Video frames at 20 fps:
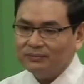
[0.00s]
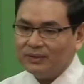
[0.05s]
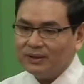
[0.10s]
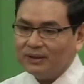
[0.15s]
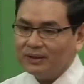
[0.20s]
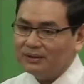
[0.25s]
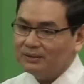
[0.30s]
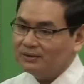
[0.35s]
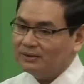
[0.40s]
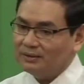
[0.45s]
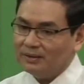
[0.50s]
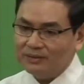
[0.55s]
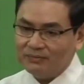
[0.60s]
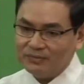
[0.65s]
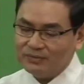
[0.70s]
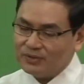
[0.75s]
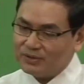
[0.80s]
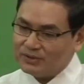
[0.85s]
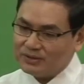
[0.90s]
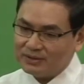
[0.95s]
And
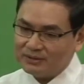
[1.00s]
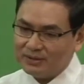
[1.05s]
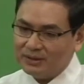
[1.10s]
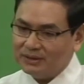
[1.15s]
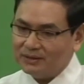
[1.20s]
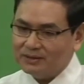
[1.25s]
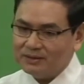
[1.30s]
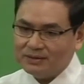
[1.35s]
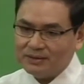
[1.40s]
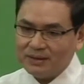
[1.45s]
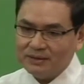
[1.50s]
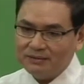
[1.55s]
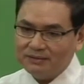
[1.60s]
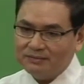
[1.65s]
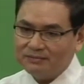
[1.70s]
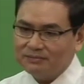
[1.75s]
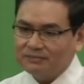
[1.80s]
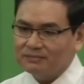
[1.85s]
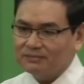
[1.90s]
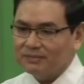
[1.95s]
of course, I can cite
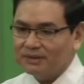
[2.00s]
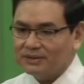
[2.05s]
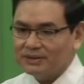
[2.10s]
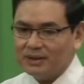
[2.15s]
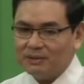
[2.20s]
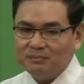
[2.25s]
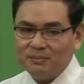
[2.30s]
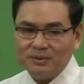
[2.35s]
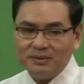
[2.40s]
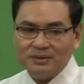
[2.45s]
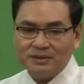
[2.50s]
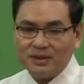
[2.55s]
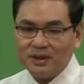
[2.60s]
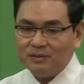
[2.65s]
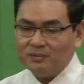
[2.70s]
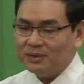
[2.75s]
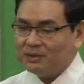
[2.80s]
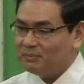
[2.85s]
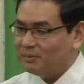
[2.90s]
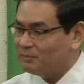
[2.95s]
examples.
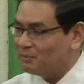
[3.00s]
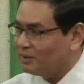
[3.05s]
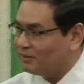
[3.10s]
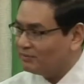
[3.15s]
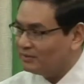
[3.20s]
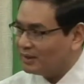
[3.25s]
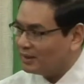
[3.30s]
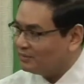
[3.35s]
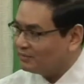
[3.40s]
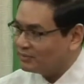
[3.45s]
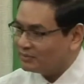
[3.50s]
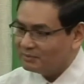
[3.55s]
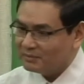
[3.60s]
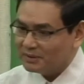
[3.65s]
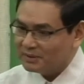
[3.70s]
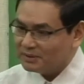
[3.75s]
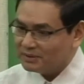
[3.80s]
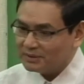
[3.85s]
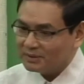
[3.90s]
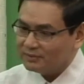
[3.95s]
How many people have died from
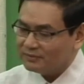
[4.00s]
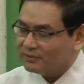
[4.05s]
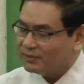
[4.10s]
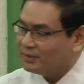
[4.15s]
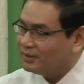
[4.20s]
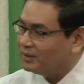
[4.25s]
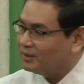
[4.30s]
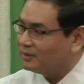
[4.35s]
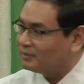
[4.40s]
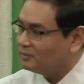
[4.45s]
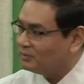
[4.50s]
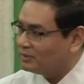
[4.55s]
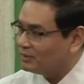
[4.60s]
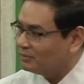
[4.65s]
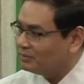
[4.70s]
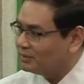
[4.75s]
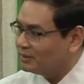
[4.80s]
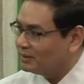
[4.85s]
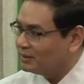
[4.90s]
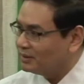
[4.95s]
this 40-year war
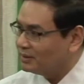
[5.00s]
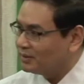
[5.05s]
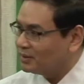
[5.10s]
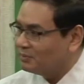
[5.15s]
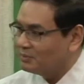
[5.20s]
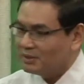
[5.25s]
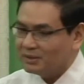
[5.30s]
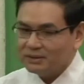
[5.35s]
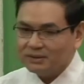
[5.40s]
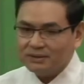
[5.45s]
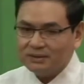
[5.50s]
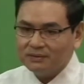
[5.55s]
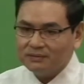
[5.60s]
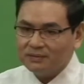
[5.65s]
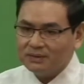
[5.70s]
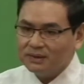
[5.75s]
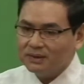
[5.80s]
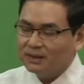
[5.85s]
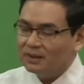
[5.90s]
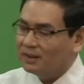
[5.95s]
with the communists and
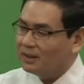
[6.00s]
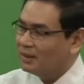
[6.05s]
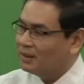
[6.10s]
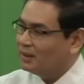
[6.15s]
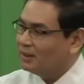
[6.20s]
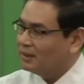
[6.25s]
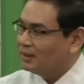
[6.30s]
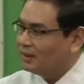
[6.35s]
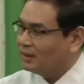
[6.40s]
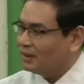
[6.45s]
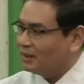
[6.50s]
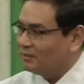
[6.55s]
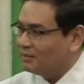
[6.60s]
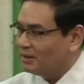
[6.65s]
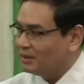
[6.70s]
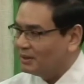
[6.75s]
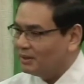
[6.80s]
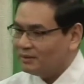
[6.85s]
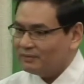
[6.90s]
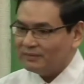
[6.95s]
with the
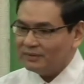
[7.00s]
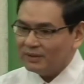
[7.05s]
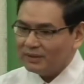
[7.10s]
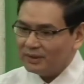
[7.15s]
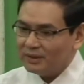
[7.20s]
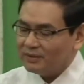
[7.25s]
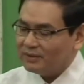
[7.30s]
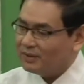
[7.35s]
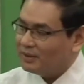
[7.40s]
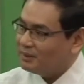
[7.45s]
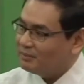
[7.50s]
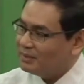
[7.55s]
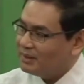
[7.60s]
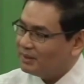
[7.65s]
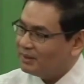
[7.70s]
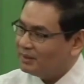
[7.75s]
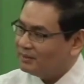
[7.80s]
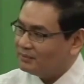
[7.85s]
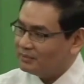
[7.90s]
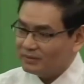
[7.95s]
MNLF and then now the
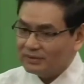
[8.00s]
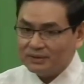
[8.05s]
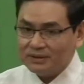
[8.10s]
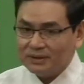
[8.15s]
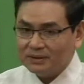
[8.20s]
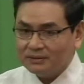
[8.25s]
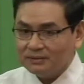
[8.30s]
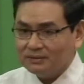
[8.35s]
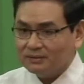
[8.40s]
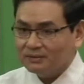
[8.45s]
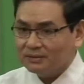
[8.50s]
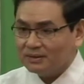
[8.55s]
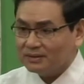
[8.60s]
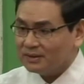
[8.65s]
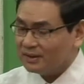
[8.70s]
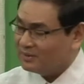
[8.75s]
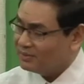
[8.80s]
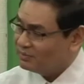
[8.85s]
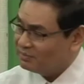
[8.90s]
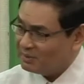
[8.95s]
MILF? So is that a
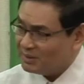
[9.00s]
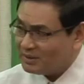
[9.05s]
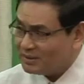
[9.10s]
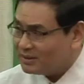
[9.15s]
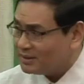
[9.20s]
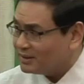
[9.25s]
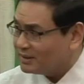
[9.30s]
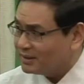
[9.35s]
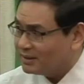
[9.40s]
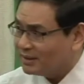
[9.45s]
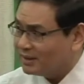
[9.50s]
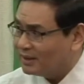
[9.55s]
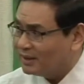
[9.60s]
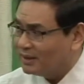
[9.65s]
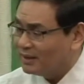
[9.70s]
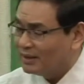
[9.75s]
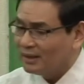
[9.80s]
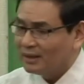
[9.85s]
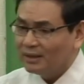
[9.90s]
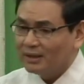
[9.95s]
sign of peace? Mm-hmm.
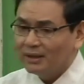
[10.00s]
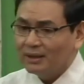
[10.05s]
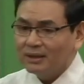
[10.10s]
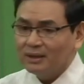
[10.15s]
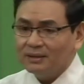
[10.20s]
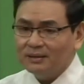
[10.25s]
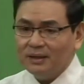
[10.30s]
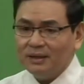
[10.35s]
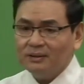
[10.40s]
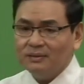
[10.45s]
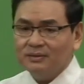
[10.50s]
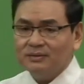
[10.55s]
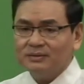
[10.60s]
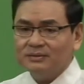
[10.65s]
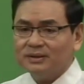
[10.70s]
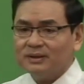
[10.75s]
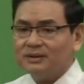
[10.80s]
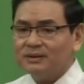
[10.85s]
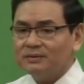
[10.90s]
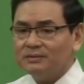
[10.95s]
Now,
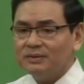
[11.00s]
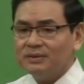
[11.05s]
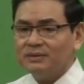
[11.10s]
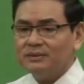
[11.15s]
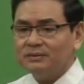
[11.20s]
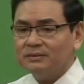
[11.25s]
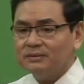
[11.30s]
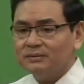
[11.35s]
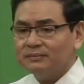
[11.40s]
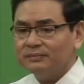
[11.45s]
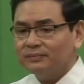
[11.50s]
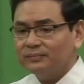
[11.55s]
second question.